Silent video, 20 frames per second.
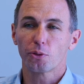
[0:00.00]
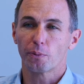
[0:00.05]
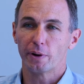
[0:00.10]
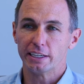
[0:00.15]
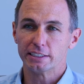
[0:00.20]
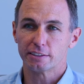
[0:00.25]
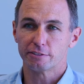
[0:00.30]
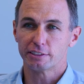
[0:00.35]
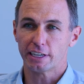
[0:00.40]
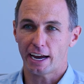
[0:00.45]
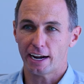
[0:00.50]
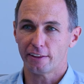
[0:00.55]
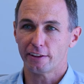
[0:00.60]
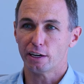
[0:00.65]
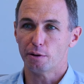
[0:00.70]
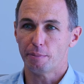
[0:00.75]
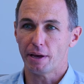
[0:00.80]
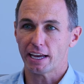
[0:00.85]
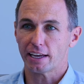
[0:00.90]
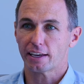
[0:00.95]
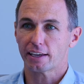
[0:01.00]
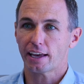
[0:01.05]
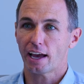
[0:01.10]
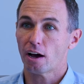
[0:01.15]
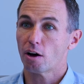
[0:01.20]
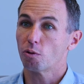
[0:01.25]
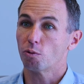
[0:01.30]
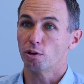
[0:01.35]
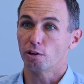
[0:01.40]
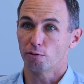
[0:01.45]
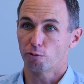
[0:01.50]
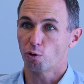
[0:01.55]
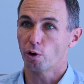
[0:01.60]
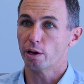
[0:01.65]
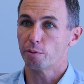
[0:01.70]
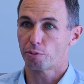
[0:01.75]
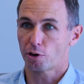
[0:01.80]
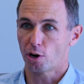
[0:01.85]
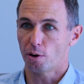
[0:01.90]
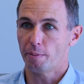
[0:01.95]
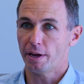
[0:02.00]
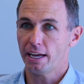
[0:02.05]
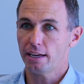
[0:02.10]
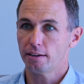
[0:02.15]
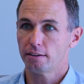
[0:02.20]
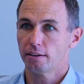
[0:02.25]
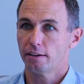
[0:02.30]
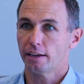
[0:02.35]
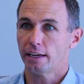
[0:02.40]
ways of titling a bank account will avoid probate,